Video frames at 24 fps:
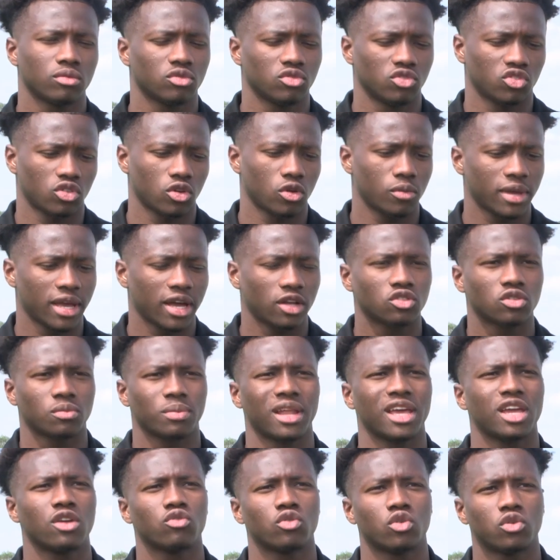show me how to
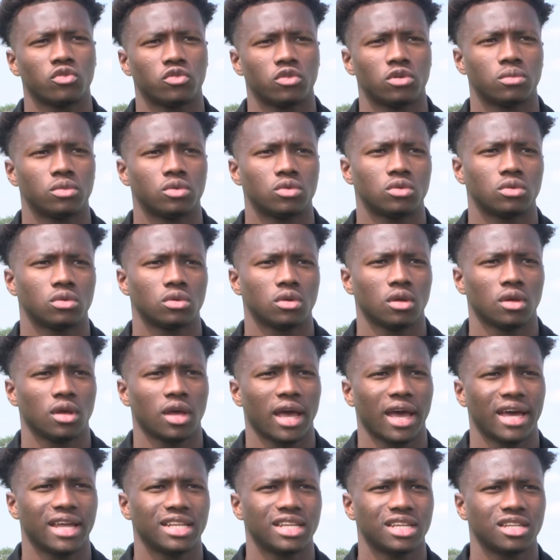play real football
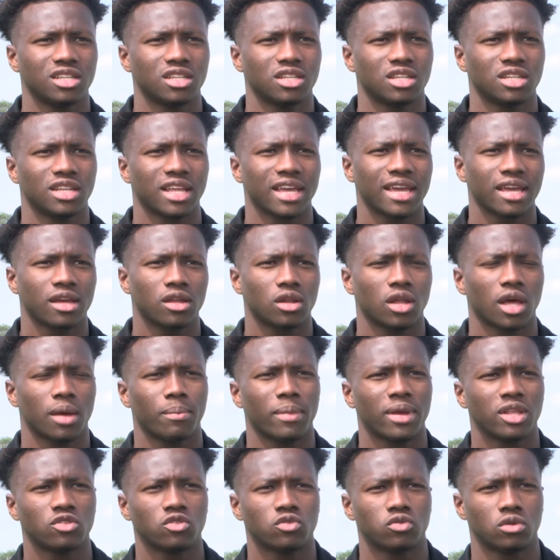at the end of the day and, and
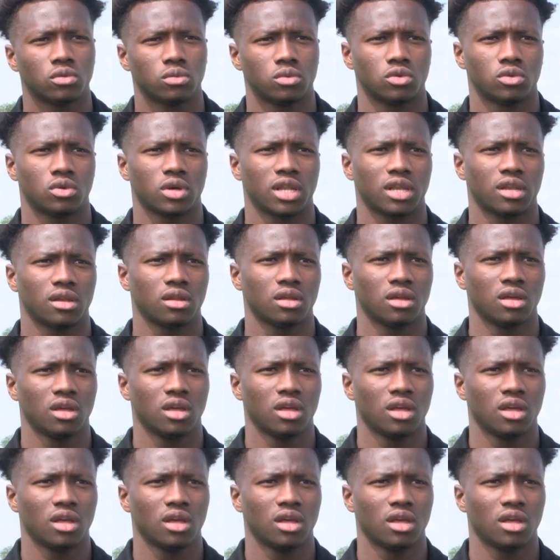men's football and